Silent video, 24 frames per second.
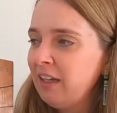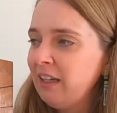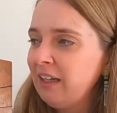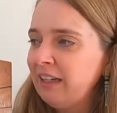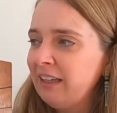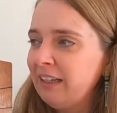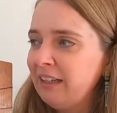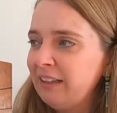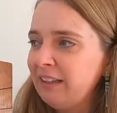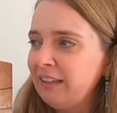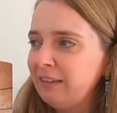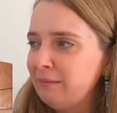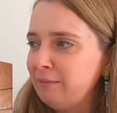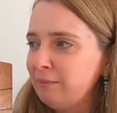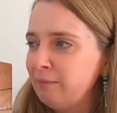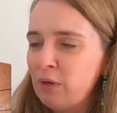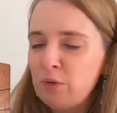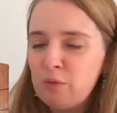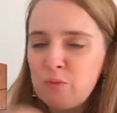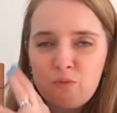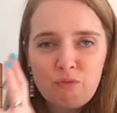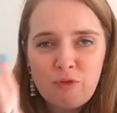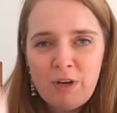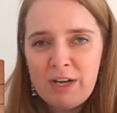
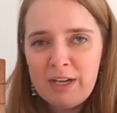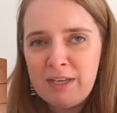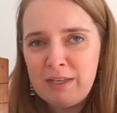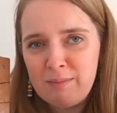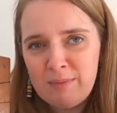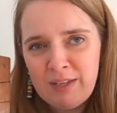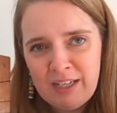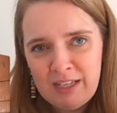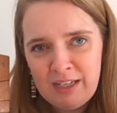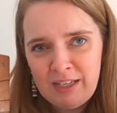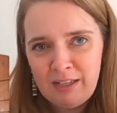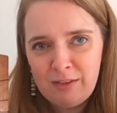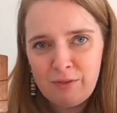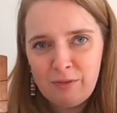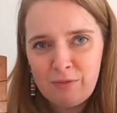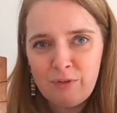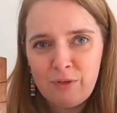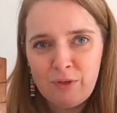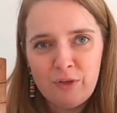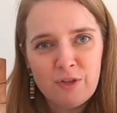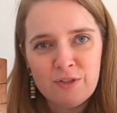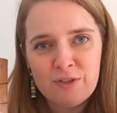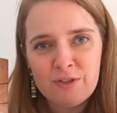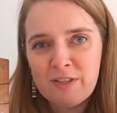ready-made
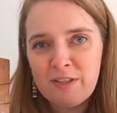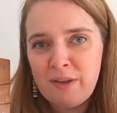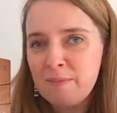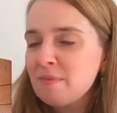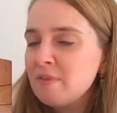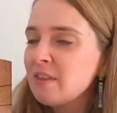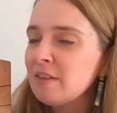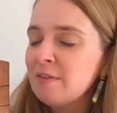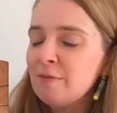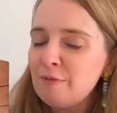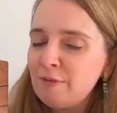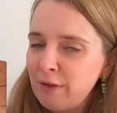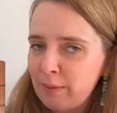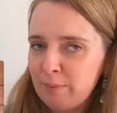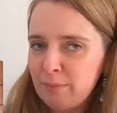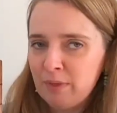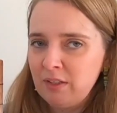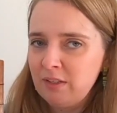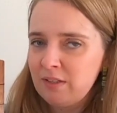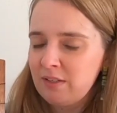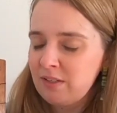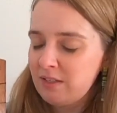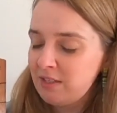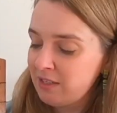for something
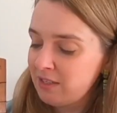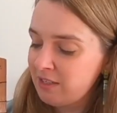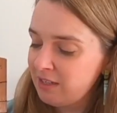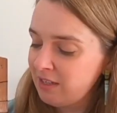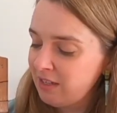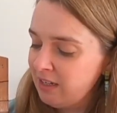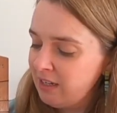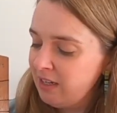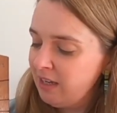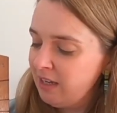fabulous,